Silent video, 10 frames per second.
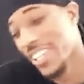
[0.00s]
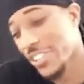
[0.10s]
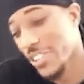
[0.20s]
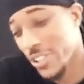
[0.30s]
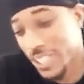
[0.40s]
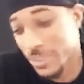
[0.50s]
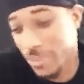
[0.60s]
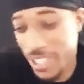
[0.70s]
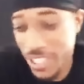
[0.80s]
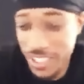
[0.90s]
you know, us
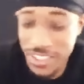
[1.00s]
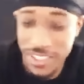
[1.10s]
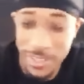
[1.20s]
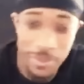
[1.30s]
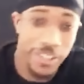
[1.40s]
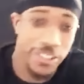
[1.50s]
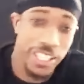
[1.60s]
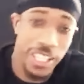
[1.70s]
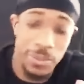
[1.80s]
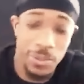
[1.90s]
being the better
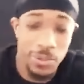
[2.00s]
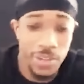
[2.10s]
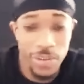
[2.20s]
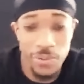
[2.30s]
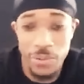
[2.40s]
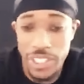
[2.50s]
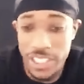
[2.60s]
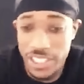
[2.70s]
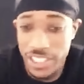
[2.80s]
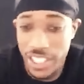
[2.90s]
team or whatever we
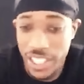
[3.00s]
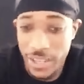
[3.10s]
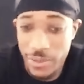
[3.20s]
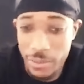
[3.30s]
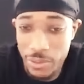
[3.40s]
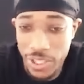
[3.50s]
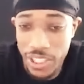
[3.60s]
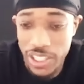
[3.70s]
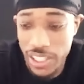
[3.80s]
was at one point